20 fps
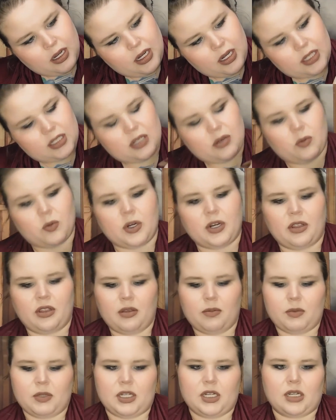is that one of
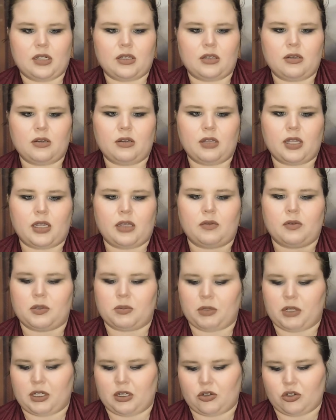them does look like it was
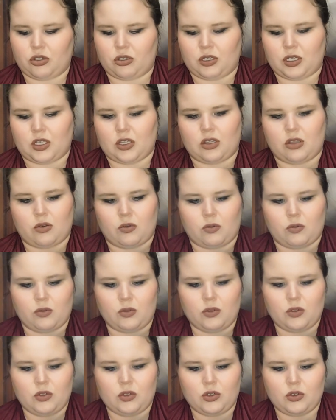potentially
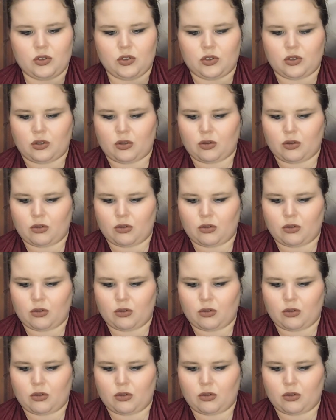used, so